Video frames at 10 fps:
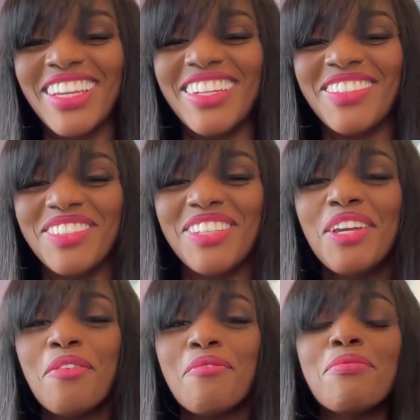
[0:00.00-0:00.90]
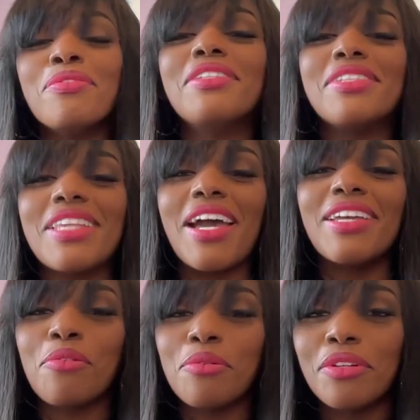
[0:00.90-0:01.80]
then we would decide,
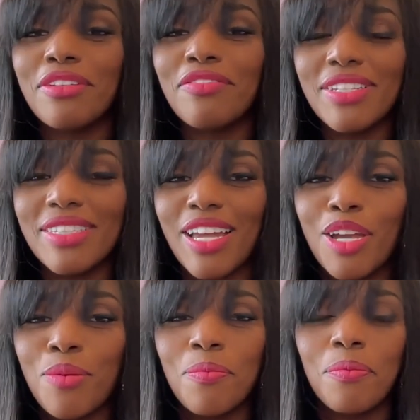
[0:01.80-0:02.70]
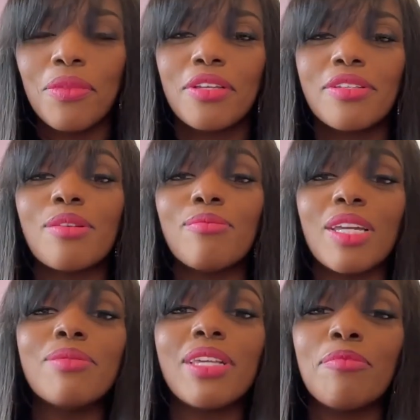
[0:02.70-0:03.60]
are we going to invest time? Because
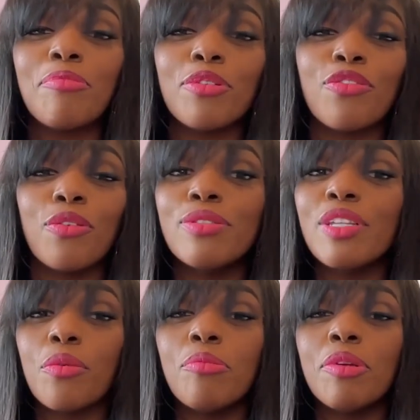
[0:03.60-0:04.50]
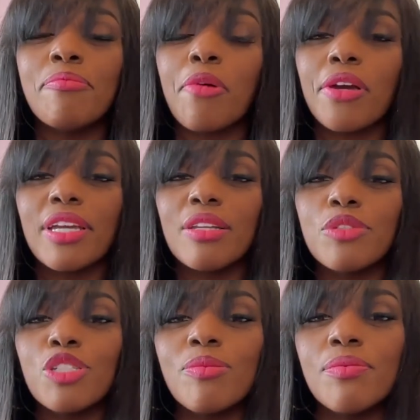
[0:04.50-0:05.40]
sometimes I had portfolios that were mid market,
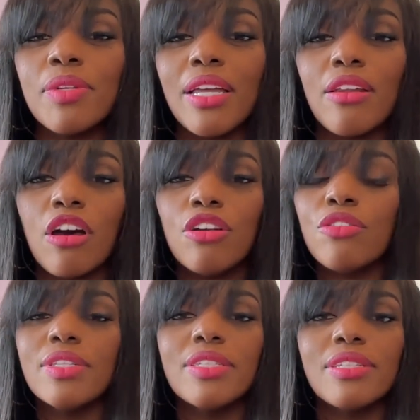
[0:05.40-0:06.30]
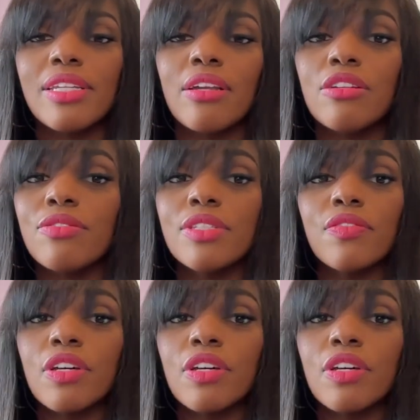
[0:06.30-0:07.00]
which means we had hundreds and hundreds of